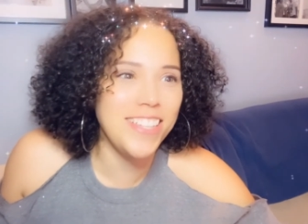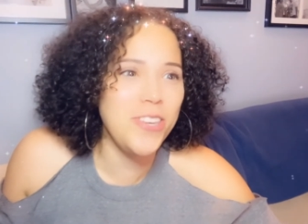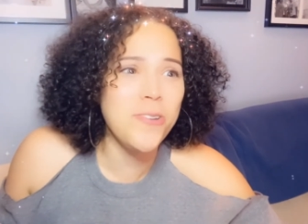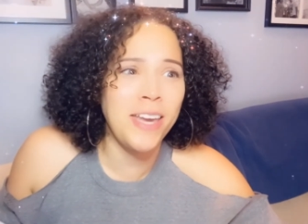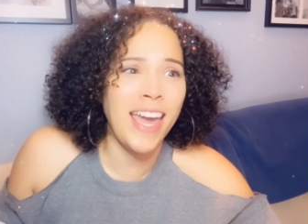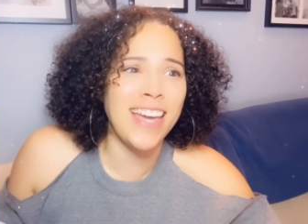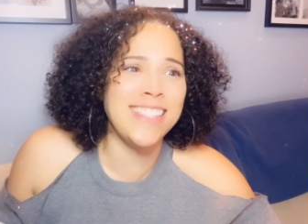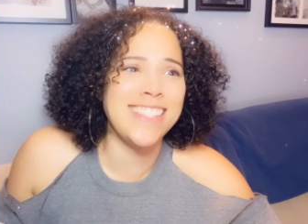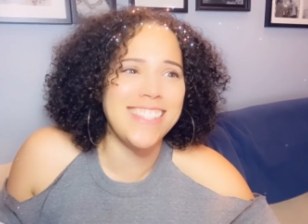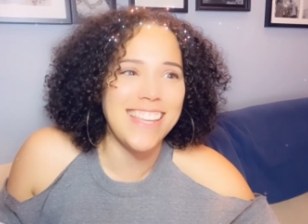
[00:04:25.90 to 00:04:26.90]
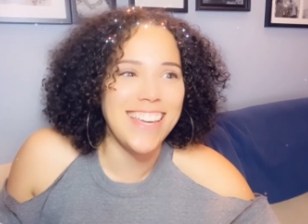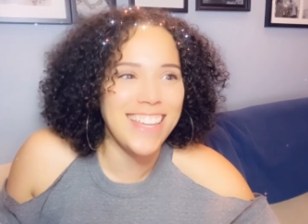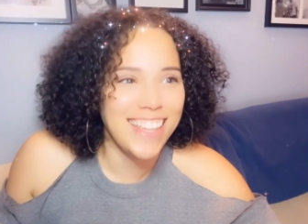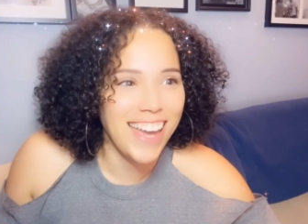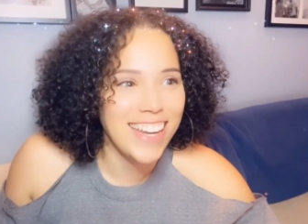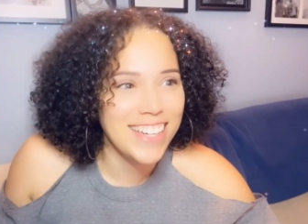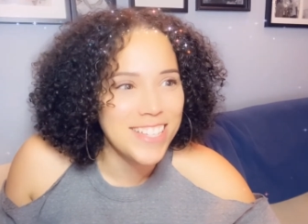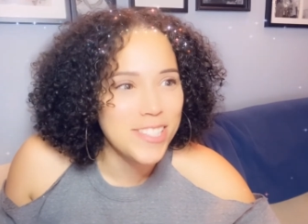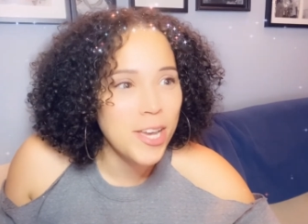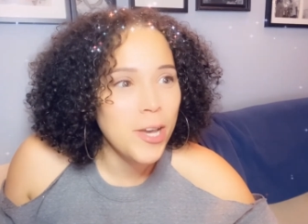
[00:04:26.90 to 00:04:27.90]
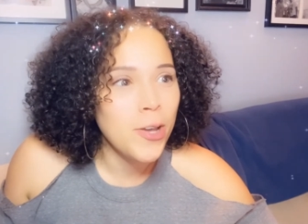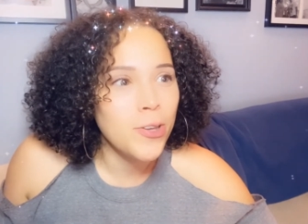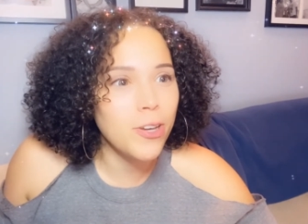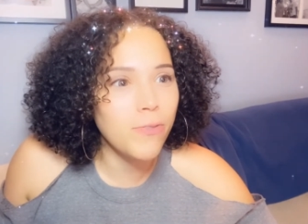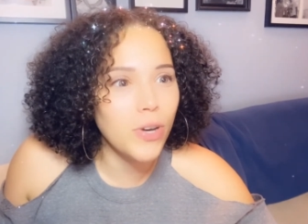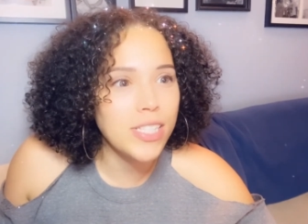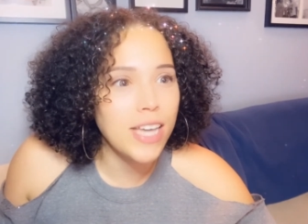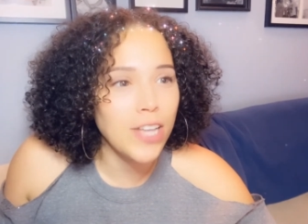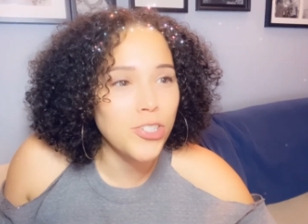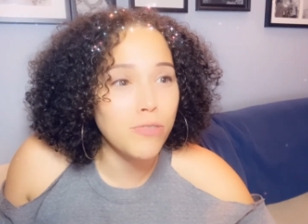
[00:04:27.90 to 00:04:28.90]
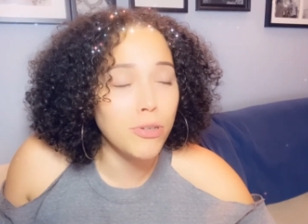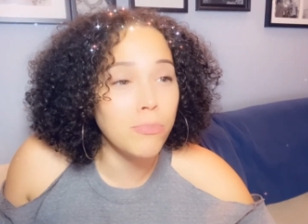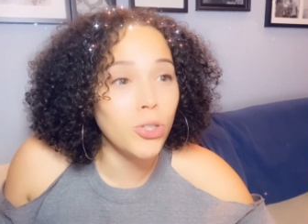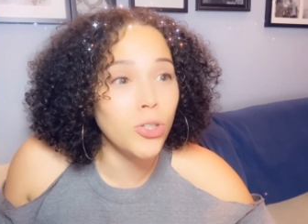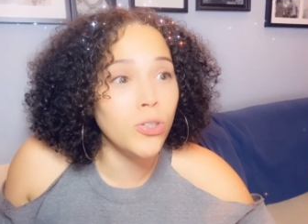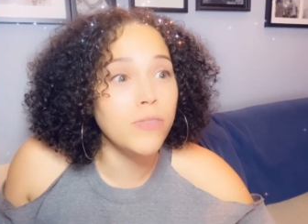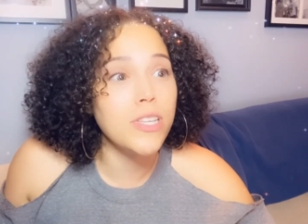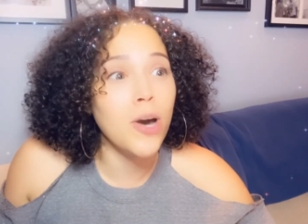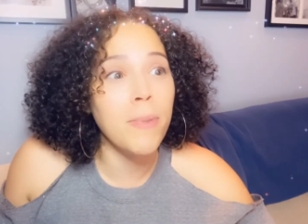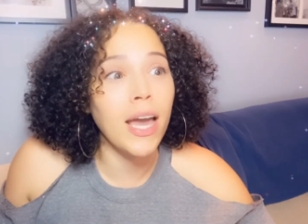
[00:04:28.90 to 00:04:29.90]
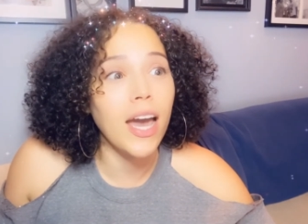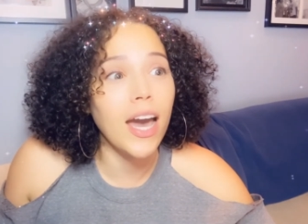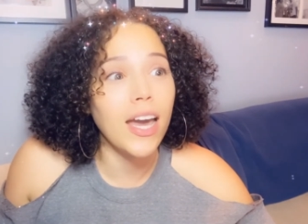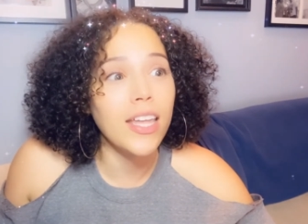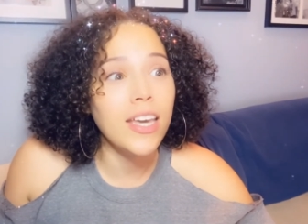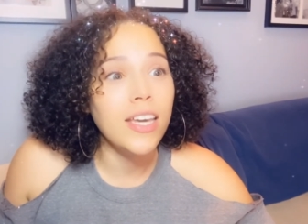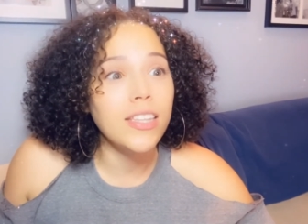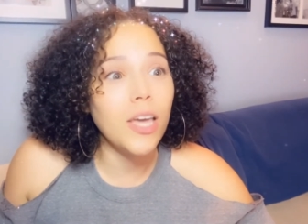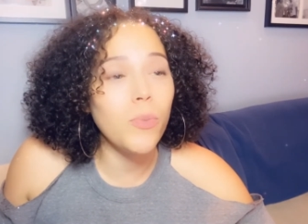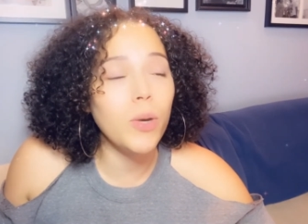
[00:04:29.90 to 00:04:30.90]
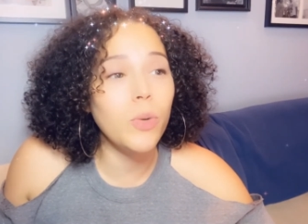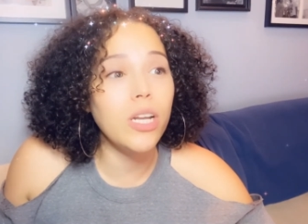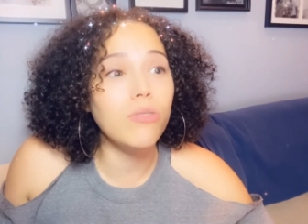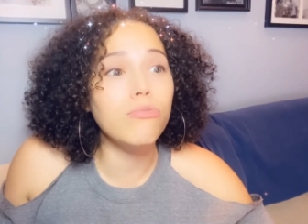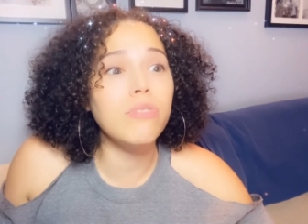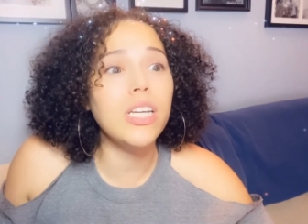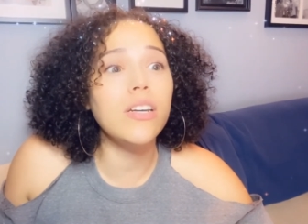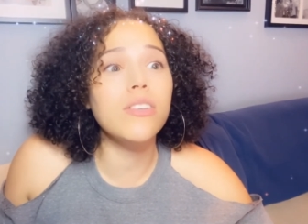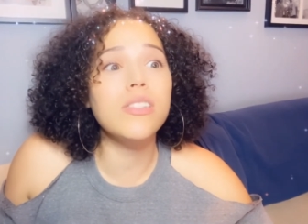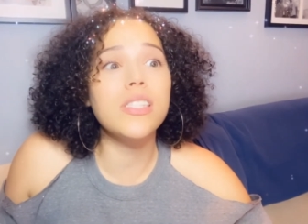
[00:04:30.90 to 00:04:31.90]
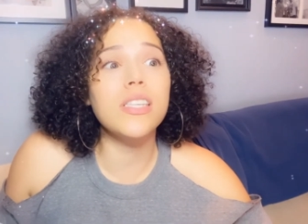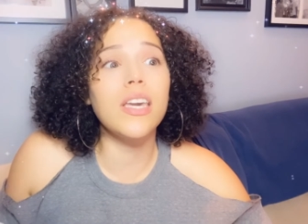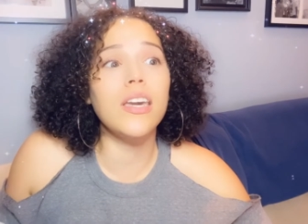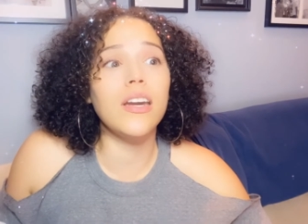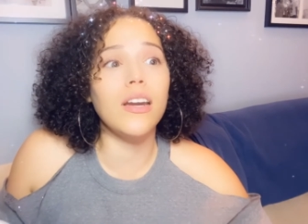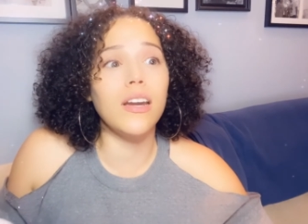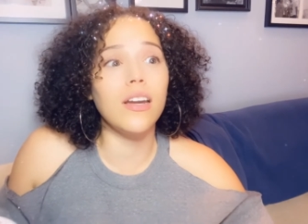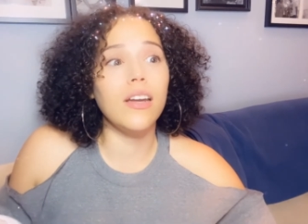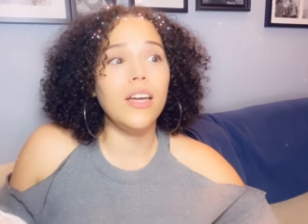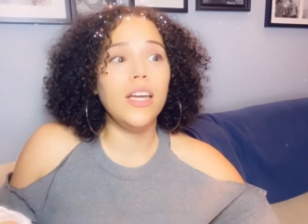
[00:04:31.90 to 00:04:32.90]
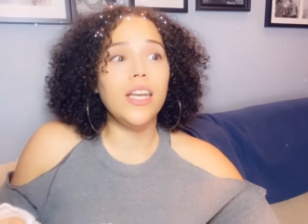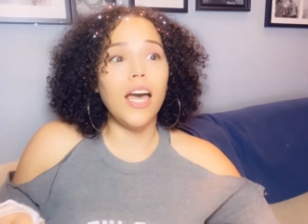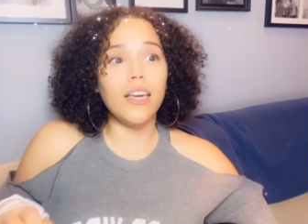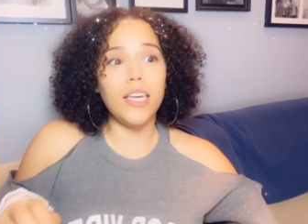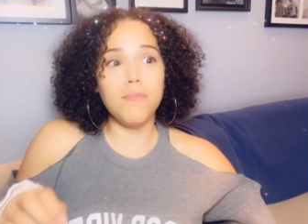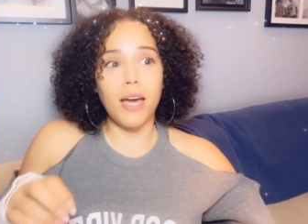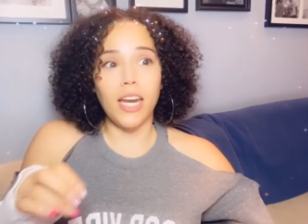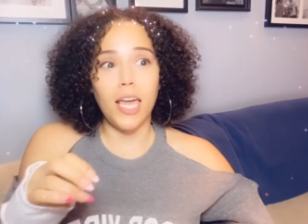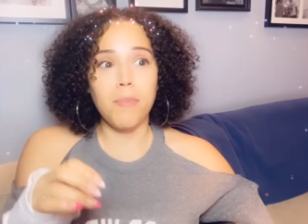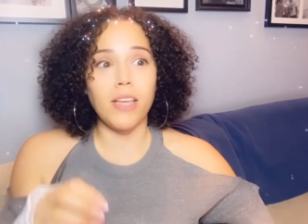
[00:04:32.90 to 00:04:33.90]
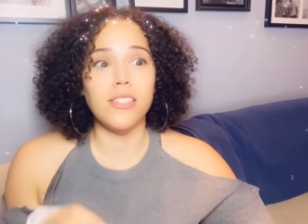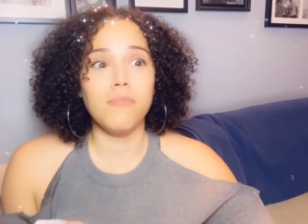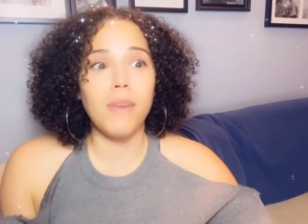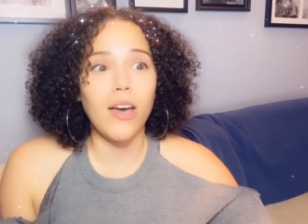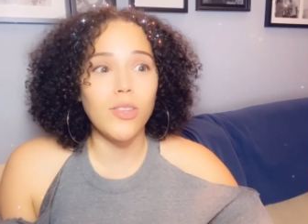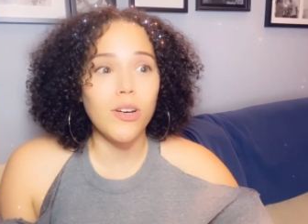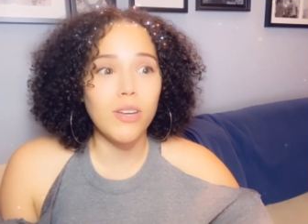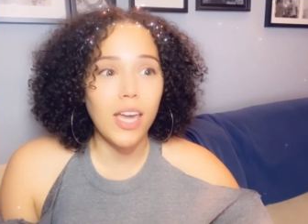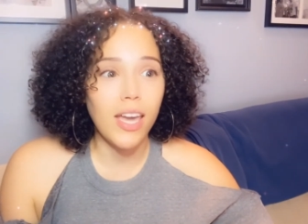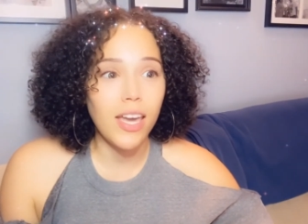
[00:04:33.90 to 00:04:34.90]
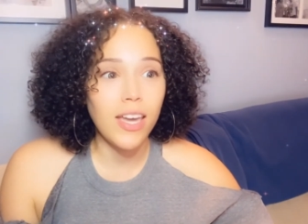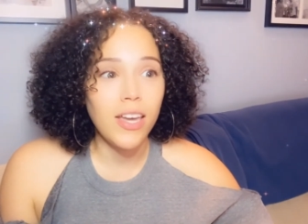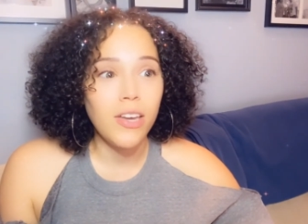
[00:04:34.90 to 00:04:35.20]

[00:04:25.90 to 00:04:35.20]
You can't sing, Candace. Your voice got you removed. Oh my God. They went with a real singer. Now keep my name out your mouth, okay?